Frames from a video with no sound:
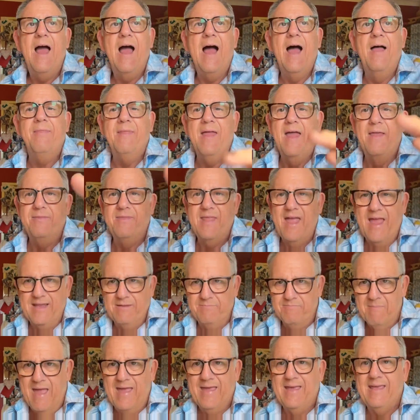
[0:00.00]
and then
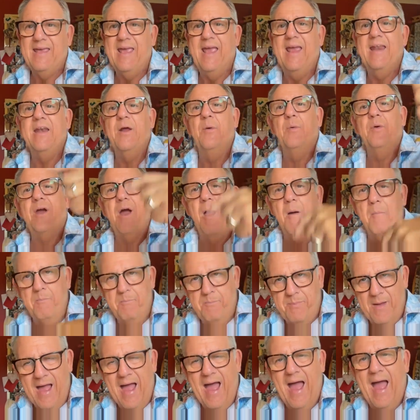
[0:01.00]
they'd make it, and it would come
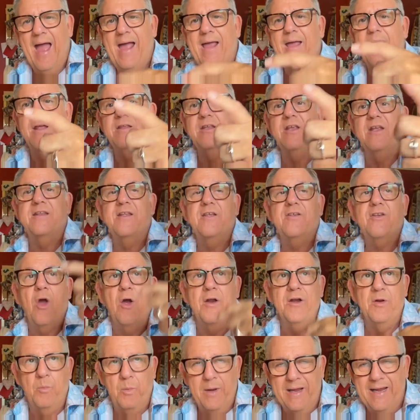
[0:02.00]
back, and you'd go
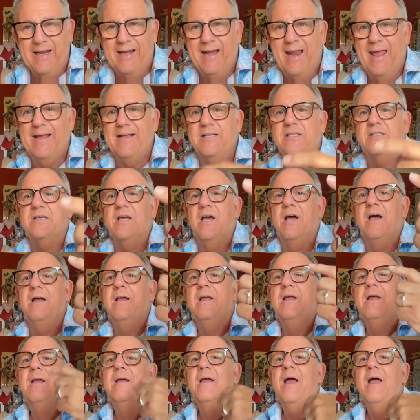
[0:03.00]
a week later